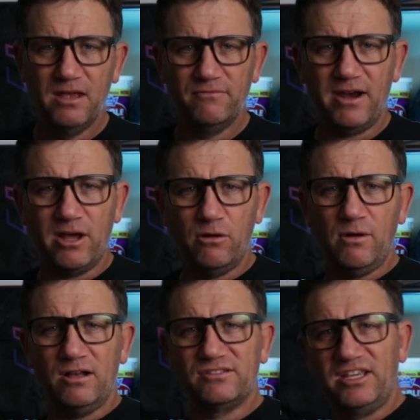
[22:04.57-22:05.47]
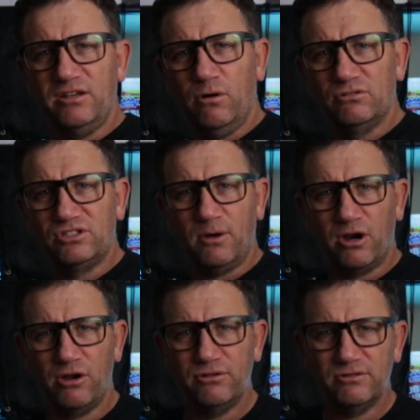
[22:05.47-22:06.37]
Rightio, I'll see you all
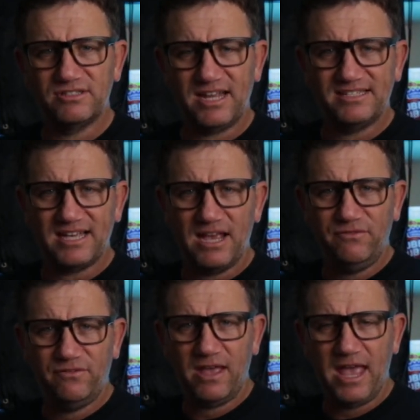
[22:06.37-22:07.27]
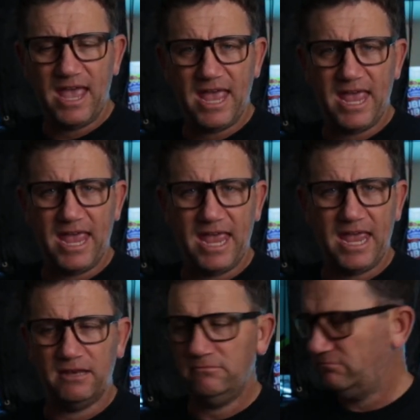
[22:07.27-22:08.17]
tomorrow. Stay safe
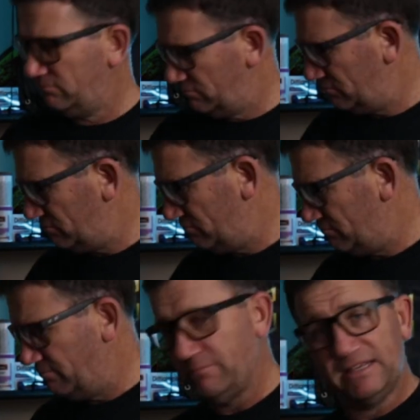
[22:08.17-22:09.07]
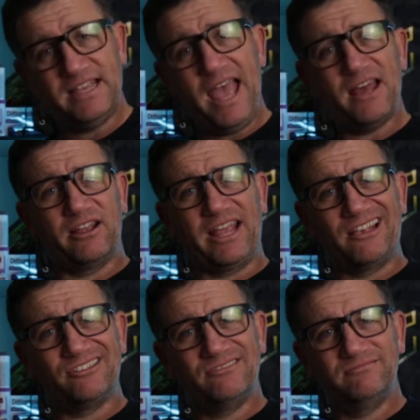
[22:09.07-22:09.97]
and peace out, I
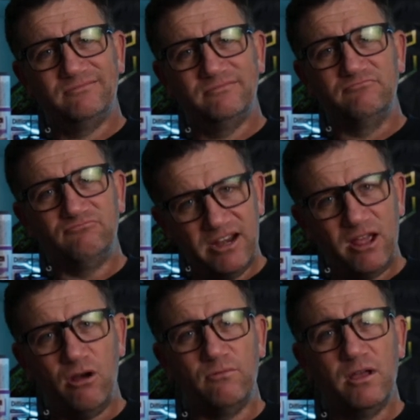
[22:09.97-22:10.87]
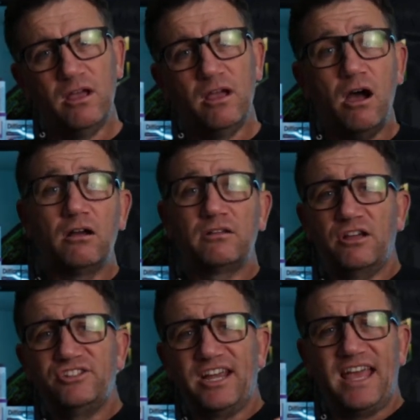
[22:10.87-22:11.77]
guess. Rightio, go
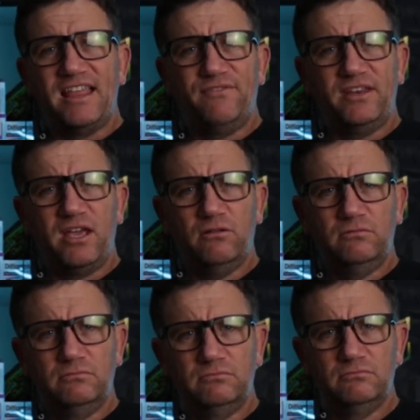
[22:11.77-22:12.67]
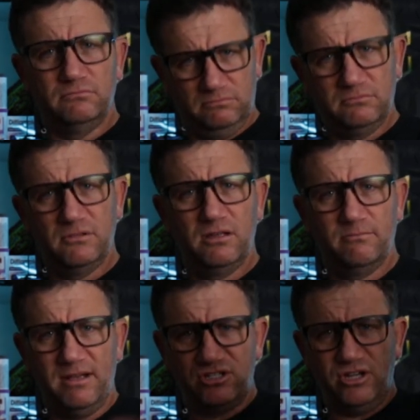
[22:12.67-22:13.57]
check out that video.
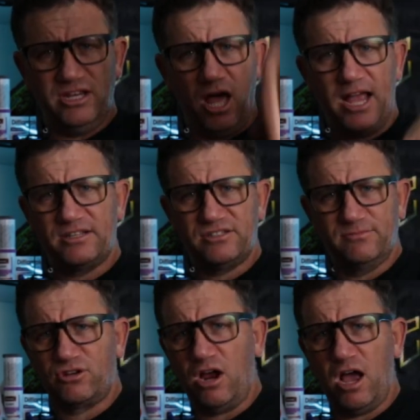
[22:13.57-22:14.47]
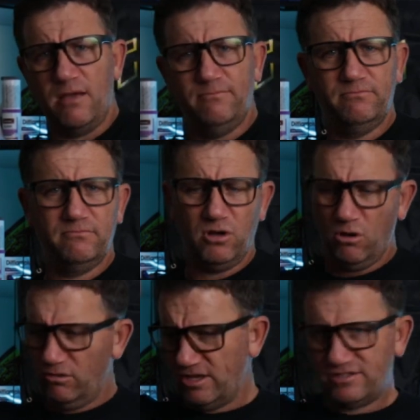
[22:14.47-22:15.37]
Make sure you like, subscribe,
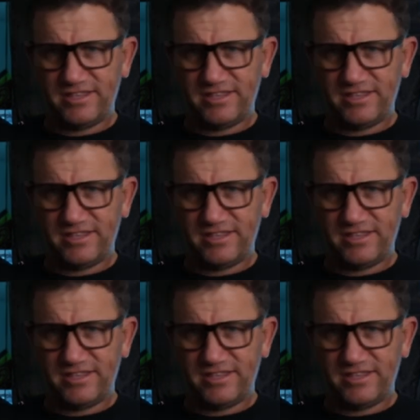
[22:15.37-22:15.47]
all those